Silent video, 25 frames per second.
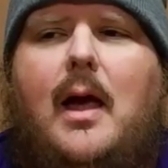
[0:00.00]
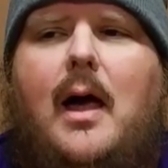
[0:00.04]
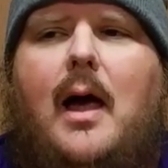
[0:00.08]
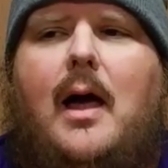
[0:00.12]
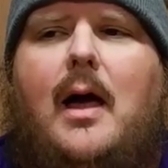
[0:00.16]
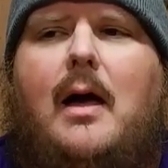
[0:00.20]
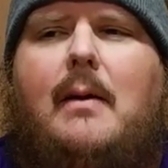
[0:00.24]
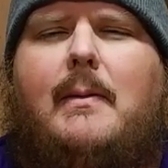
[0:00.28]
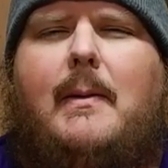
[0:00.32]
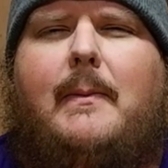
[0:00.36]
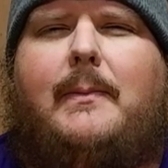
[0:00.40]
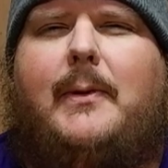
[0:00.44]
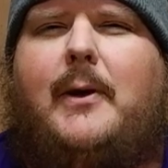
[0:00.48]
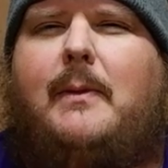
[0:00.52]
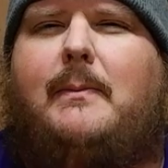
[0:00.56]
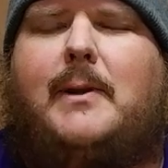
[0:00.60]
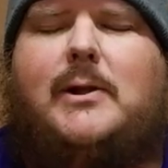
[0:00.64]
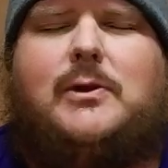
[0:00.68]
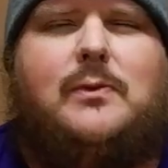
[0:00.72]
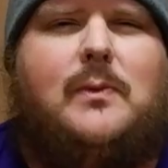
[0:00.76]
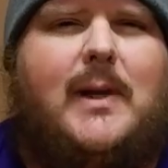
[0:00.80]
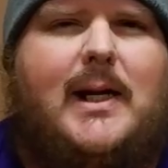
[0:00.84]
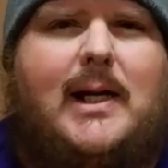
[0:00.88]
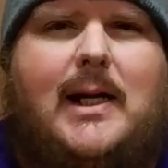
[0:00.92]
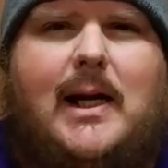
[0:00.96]
Um, I'm pretty
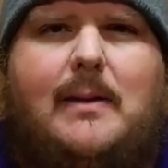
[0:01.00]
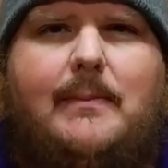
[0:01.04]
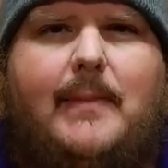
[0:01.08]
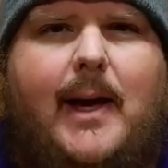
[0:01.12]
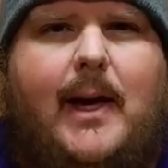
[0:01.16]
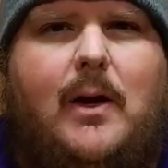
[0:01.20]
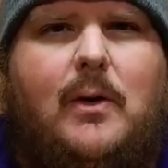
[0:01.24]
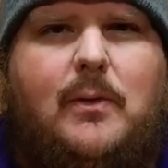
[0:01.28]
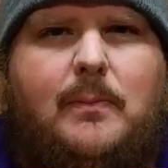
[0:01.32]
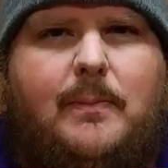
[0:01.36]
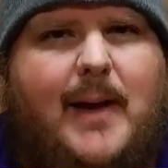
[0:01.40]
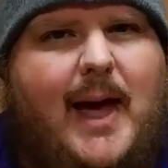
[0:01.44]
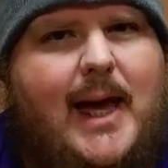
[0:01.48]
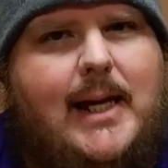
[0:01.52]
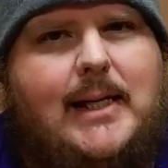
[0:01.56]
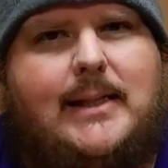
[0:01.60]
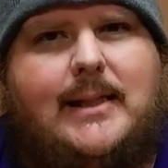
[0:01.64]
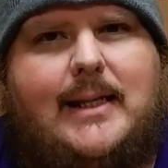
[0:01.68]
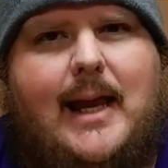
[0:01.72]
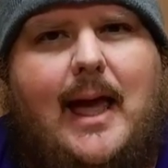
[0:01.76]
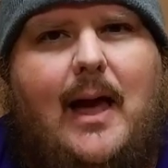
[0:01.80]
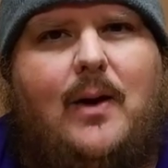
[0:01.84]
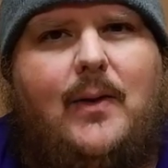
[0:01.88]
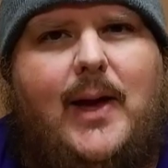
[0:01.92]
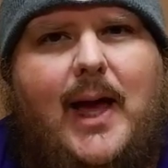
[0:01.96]
much reading at my own
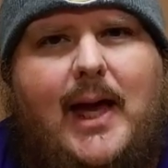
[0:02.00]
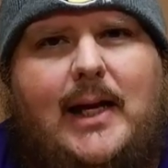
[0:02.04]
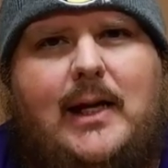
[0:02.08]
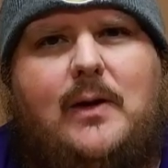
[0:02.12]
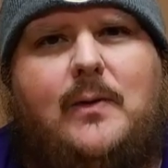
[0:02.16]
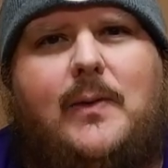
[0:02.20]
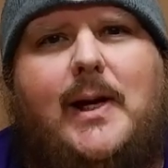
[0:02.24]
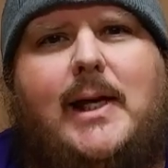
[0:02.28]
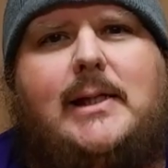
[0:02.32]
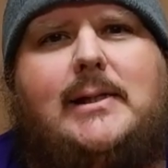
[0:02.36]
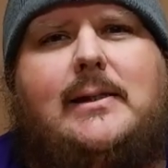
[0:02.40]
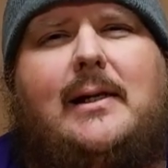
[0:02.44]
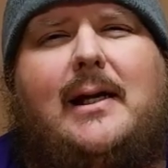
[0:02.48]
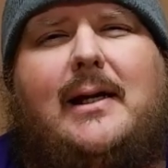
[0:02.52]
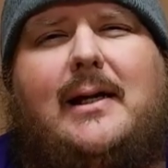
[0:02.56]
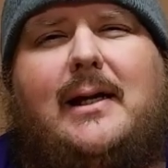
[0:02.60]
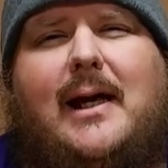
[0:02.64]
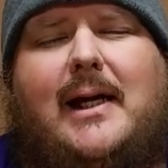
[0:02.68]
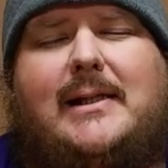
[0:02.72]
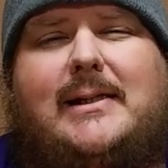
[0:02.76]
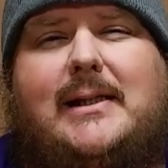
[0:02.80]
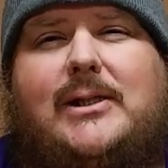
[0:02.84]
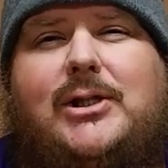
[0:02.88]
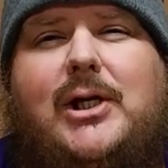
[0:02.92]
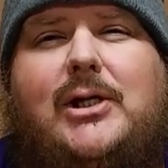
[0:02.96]
pace now anyways, and
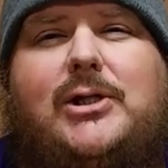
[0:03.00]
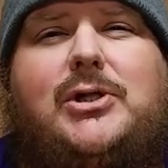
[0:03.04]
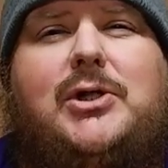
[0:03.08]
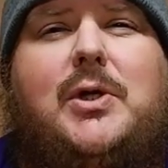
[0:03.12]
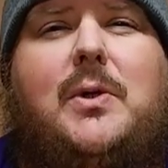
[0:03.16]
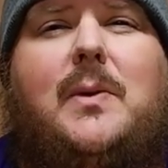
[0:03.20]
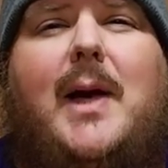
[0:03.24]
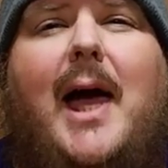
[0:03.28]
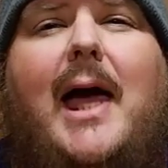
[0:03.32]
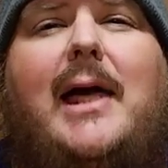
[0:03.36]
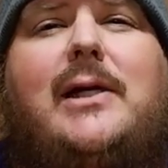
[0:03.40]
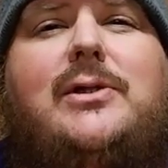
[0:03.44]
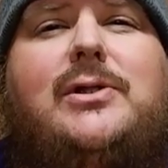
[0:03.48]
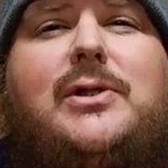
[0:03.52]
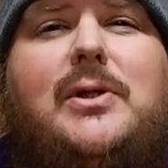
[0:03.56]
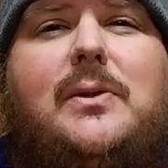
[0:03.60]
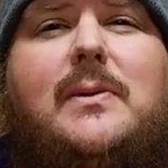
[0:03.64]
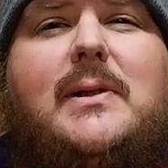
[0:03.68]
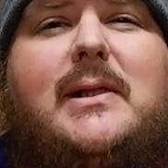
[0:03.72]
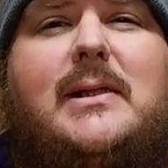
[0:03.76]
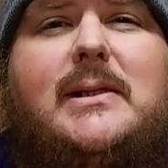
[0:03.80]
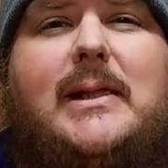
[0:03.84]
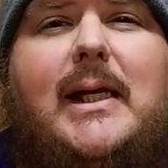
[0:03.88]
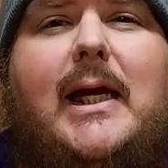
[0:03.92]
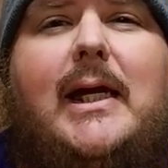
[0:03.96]
I, I suggest you guys do
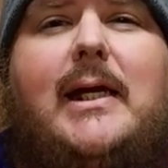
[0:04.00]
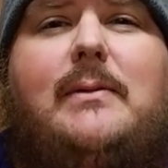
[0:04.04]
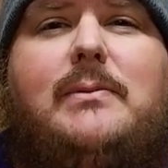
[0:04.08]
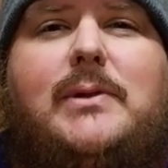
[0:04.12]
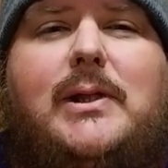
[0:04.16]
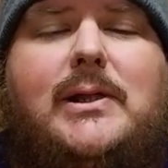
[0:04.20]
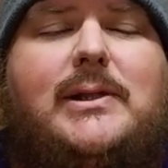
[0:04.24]
the same.